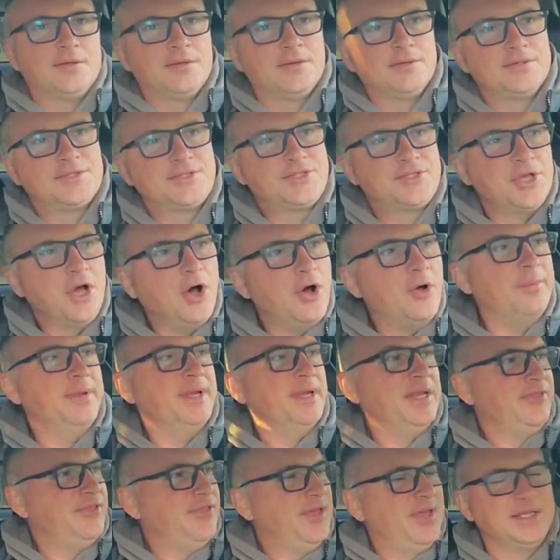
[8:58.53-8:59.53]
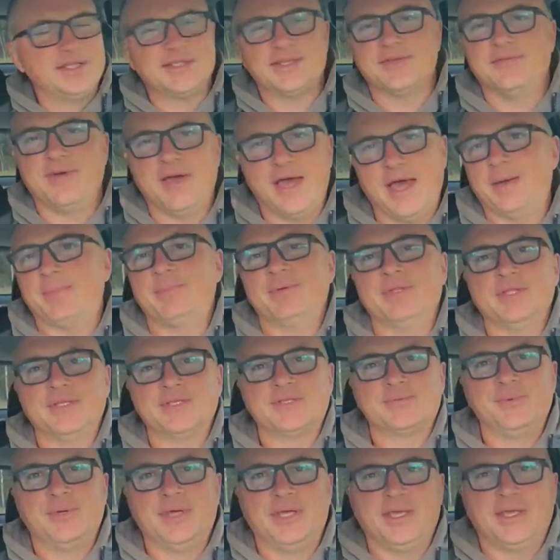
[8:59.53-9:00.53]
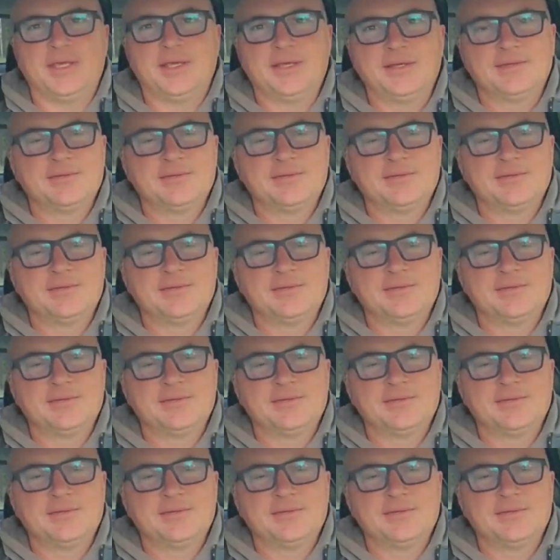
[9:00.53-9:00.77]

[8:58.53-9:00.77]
So many things have happened this week.